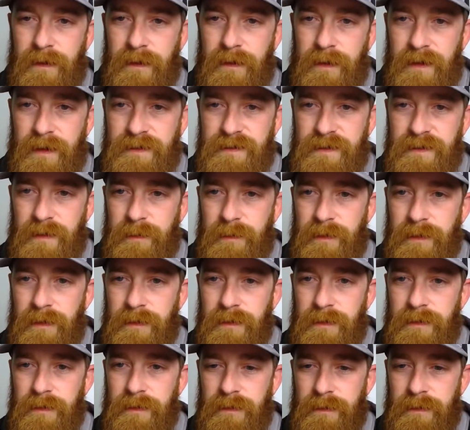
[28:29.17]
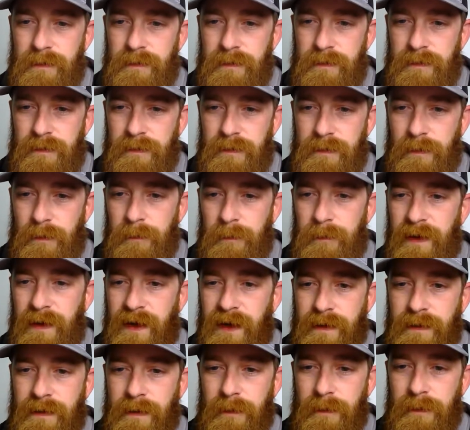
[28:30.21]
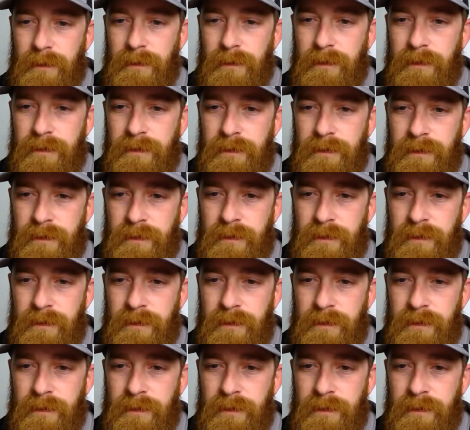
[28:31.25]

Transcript: catch up here, old backyard.